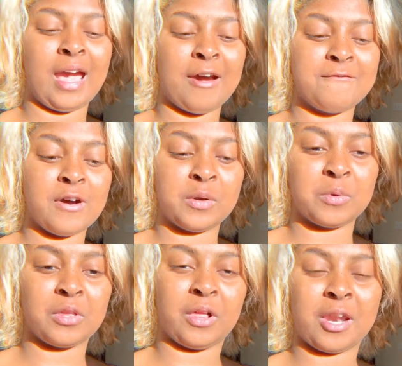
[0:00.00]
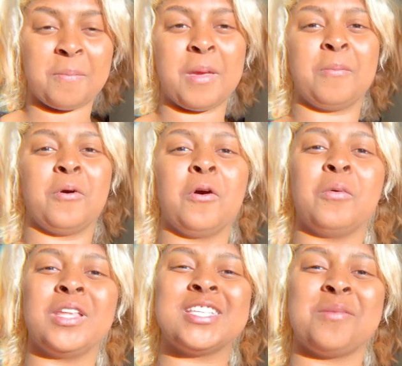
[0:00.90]
have fun with a lot of people
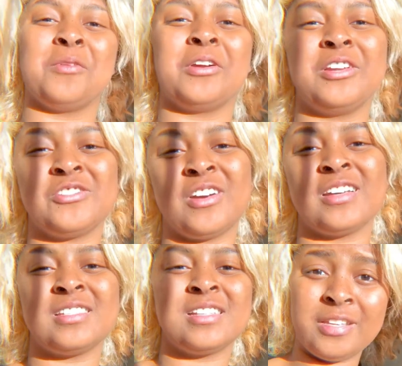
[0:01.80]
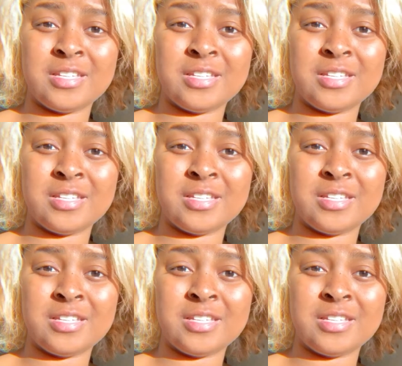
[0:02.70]
with similar interests.